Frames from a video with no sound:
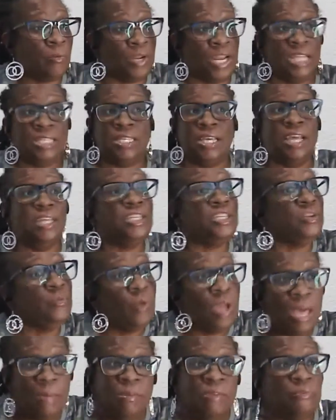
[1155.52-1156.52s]
When I tell you
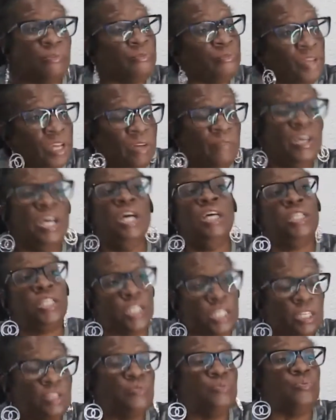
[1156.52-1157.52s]
she read me for filth,
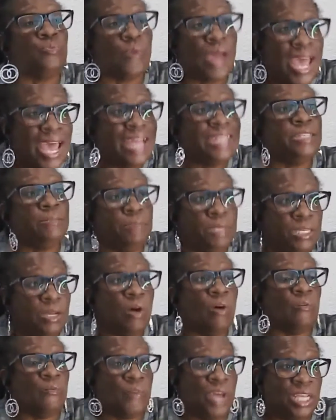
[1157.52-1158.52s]
sis read
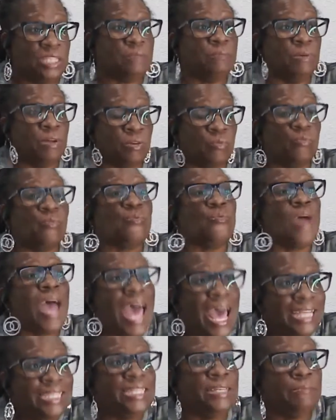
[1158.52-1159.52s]
me on Facebook,
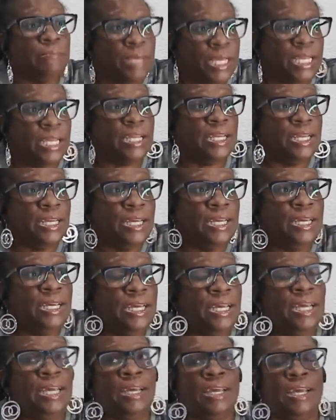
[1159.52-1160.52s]
read me.
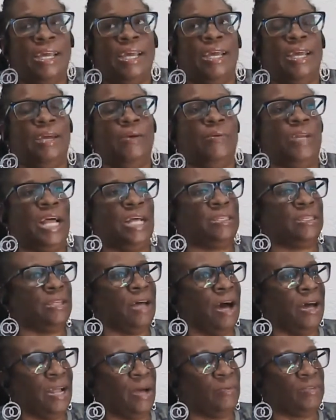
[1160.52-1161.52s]
And when I
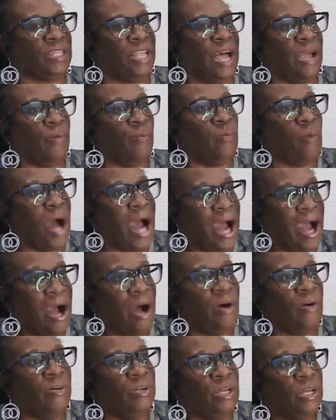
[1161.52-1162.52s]
saw it, I was like, wow.
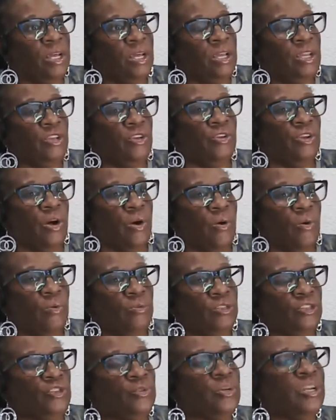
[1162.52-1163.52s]

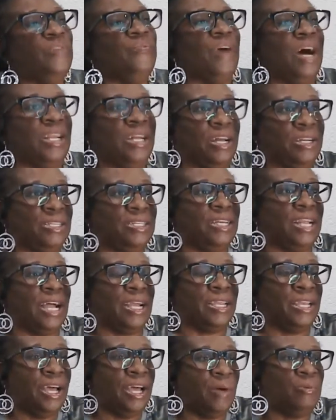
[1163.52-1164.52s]
The $25 that
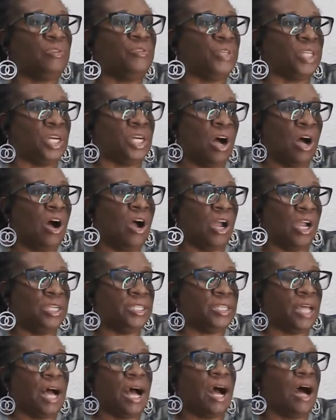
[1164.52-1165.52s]
I kept was for the
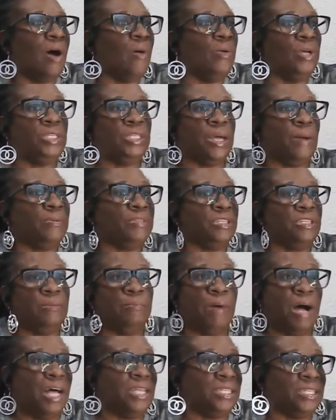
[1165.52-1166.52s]
cards. That was
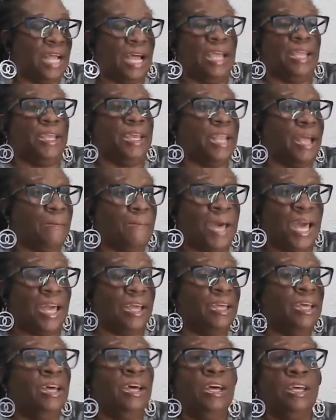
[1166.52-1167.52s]
a deposit. I didn't get that
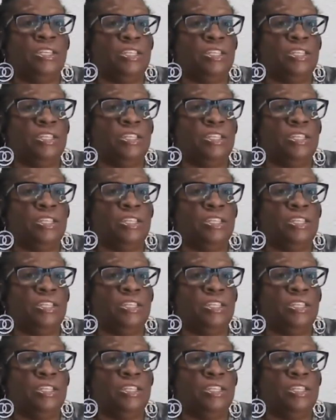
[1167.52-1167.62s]
back.